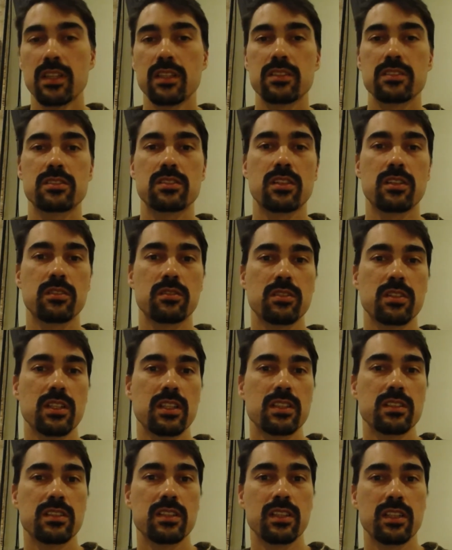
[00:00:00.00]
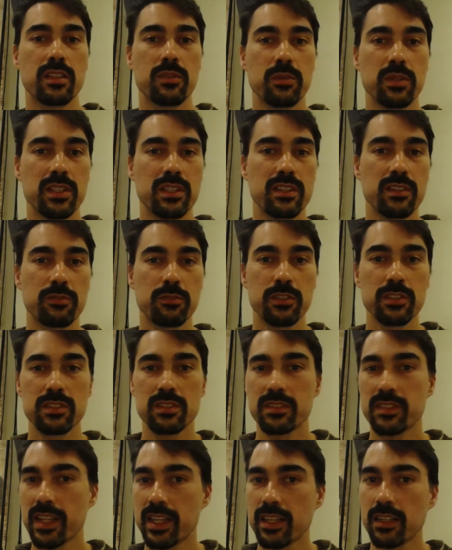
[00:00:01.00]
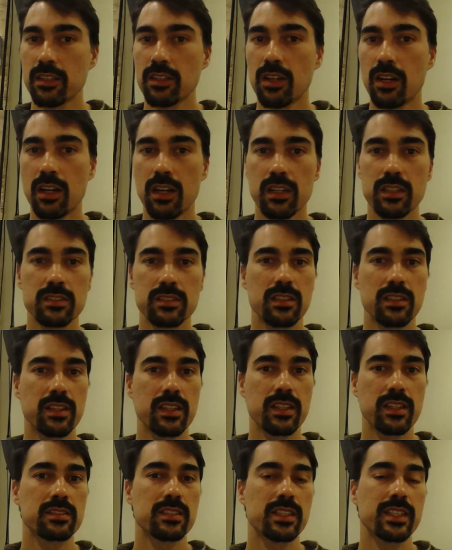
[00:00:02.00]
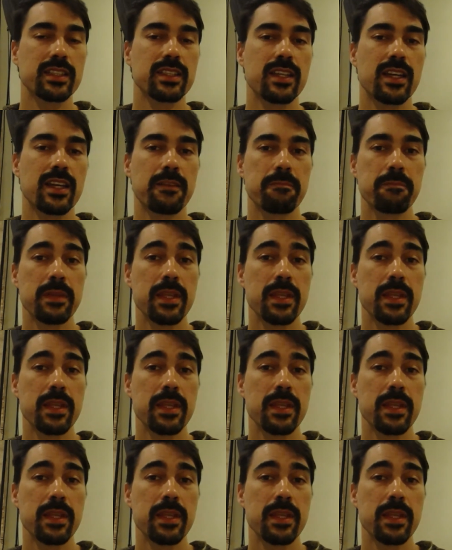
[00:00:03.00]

start dealing with different state laws and things like that.